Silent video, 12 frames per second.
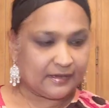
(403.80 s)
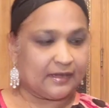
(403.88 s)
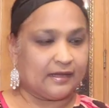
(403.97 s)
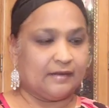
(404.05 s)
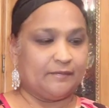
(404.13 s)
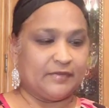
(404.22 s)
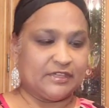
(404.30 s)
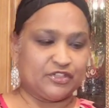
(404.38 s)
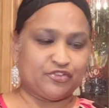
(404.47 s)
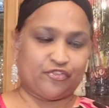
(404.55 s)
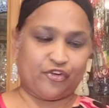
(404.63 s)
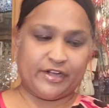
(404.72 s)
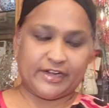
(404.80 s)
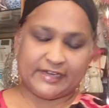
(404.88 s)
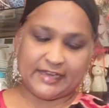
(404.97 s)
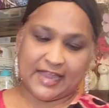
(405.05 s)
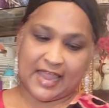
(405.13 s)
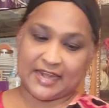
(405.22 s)
um, destroyed it.
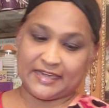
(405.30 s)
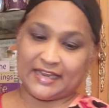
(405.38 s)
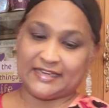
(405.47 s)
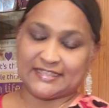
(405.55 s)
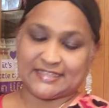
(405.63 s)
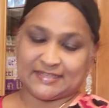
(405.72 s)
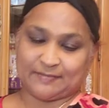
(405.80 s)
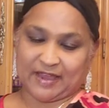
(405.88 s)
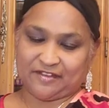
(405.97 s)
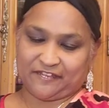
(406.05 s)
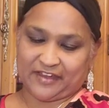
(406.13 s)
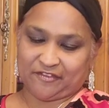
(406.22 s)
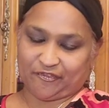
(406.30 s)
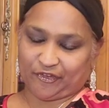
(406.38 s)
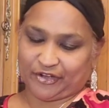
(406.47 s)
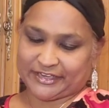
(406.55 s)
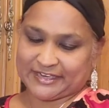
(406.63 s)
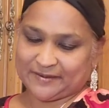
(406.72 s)
And then this is my
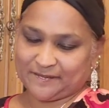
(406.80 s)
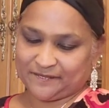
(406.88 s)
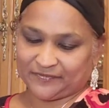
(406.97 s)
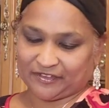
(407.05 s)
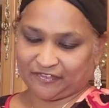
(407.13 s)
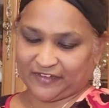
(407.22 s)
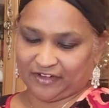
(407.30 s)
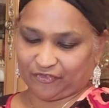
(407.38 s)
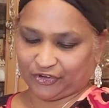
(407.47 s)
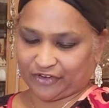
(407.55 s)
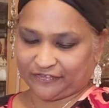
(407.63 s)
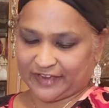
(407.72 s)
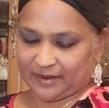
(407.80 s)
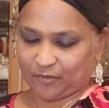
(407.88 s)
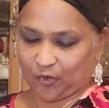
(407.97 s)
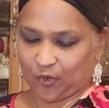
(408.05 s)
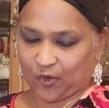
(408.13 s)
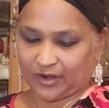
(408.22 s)
favorite, favorite of them
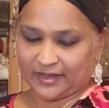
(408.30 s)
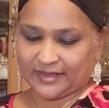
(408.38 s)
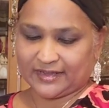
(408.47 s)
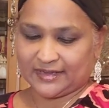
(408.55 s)
all.